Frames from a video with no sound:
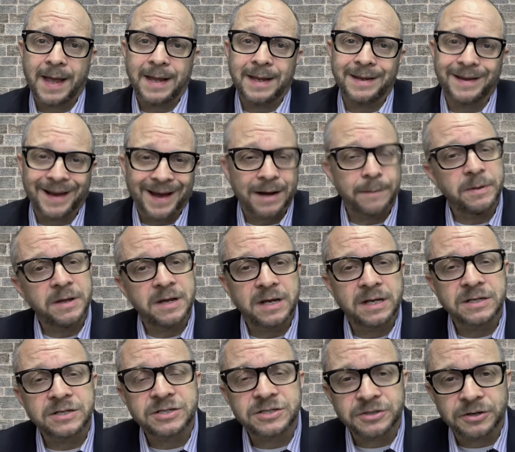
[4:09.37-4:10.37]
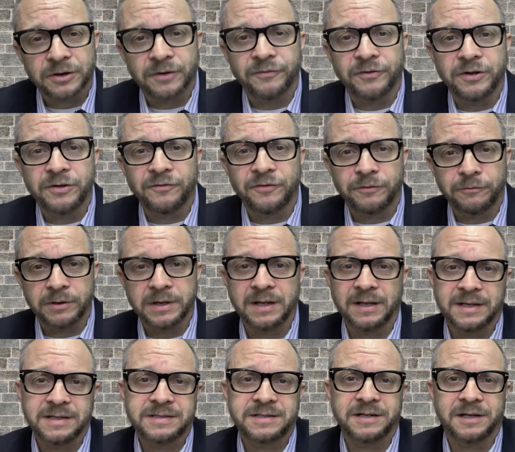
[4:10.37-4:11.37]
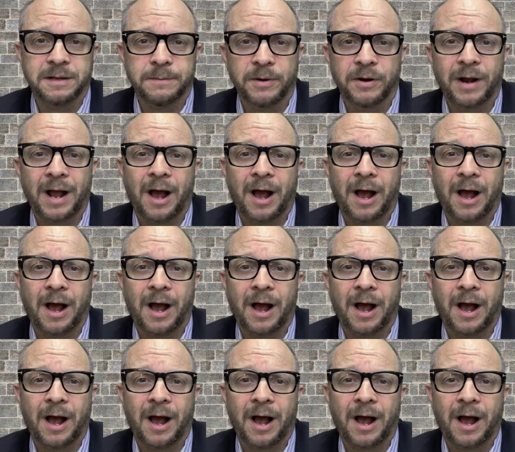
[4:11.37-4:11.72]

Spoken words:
You got to be conservative and realistic about